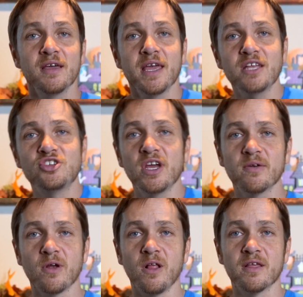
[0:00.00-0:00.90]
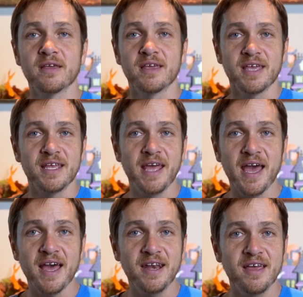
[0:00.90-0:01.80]
In general, it
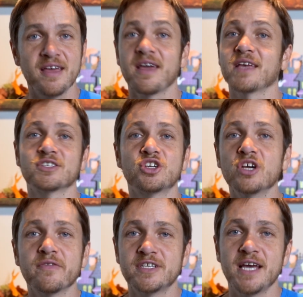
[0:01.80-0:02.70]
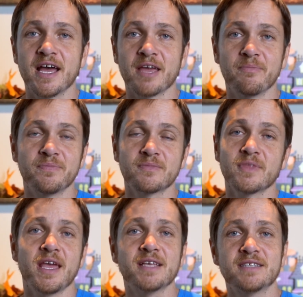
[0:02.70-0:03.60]
had as good of a time
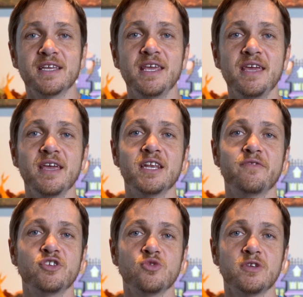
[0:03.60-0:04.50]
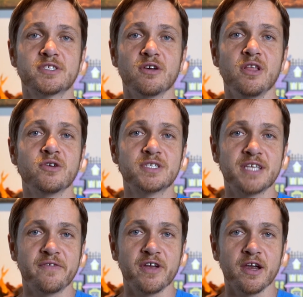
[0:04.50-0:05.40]
as any individual solo
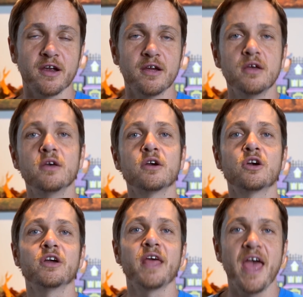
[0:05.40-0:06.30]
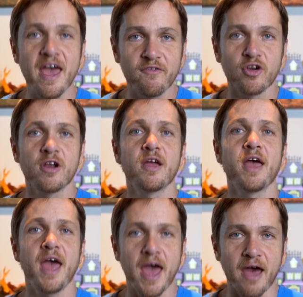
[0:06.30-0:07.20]
stick figure could
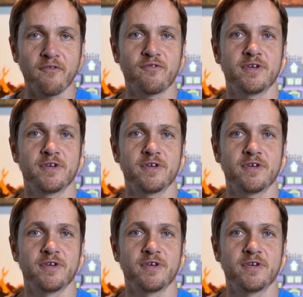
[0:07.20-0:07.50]
ever have.